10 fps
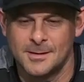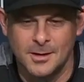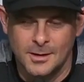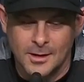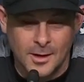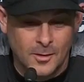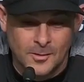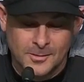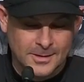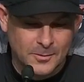Or no,
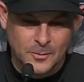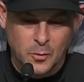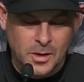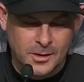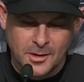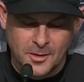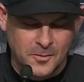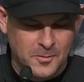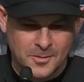no,